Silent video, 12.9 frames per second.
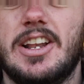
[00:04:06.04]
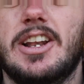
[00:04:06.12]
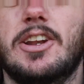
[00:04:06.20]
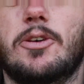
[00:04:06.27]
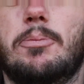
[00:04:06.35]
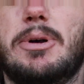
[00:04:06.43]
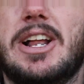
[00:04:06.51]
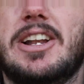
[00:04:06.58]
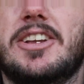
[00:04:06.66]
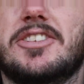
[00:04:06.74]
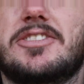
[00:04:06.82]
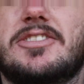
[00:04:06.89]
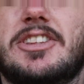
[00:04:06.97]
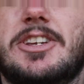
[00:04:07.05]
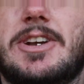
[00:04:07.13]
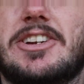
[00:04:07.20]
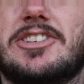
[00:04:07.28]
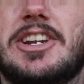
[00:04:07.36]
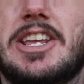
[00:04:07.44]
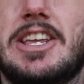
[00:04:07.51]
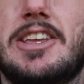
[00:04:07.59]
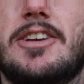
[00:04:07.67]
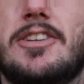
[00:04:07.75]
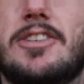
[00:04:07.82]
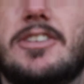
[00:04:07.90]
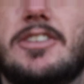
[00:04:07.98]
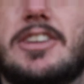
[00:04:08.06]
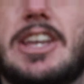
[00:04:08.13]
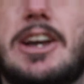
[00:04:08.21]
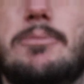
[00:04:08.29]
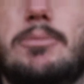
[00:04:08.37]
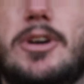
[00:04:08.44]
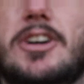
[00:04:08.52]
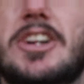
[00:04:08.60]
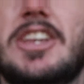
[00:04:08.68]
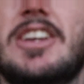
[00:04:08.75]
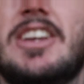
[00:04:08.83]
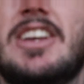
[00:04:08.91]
little pellets that you actually can buy